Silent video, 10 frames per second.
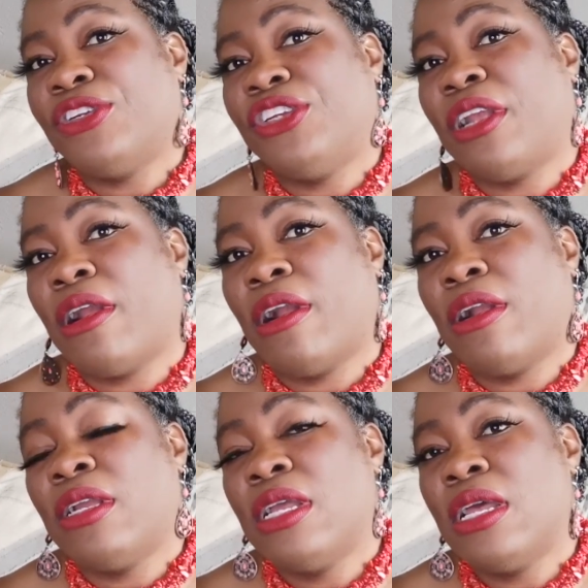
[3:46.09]

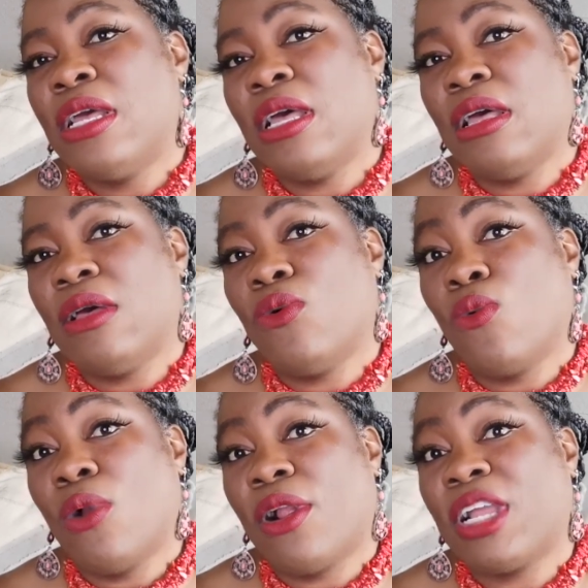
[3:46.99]
jar
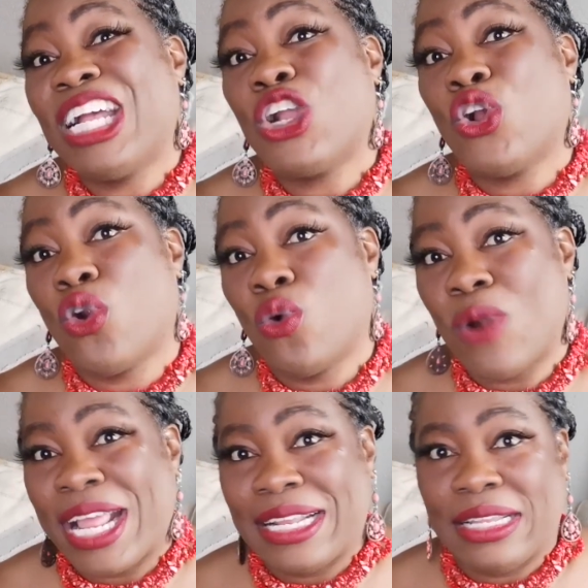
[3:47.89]
work
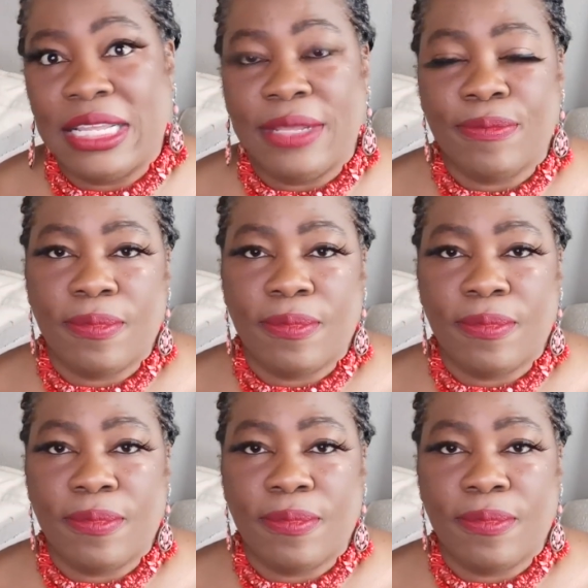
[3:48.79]
correctly,